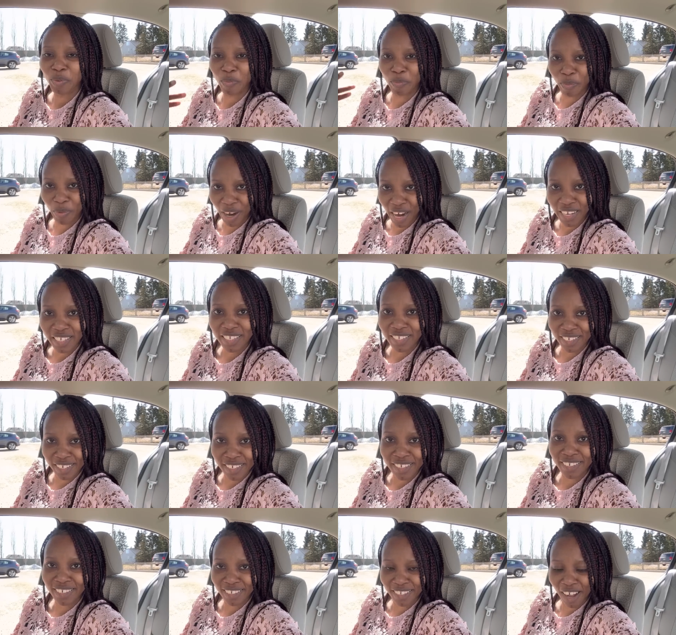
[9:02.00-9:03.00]
price
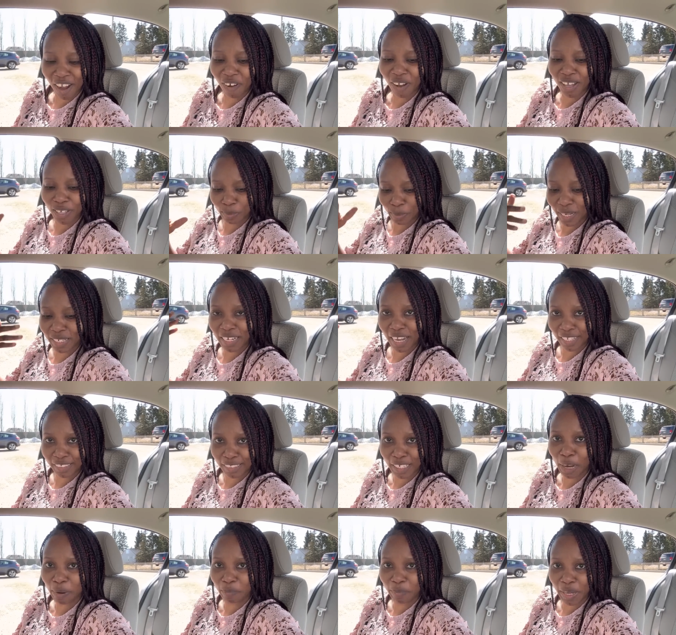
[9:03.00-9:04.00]
things now. As for
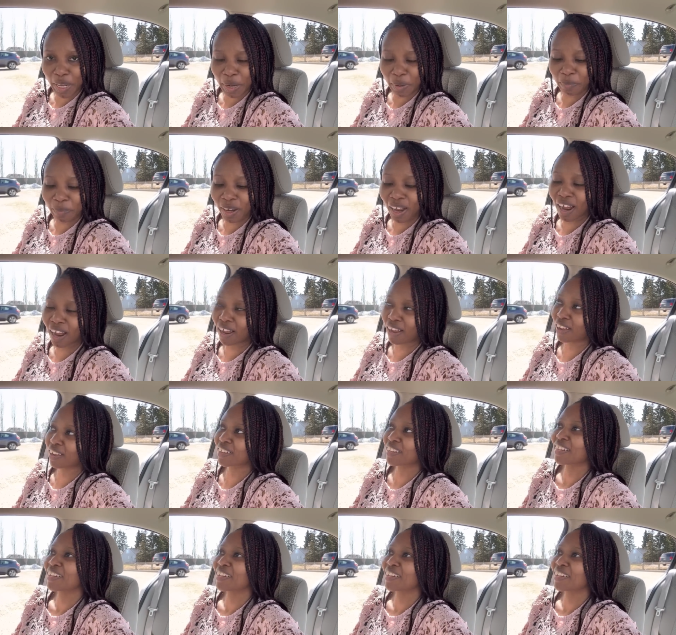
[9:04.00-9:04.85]
Naija, babe, uh-uh.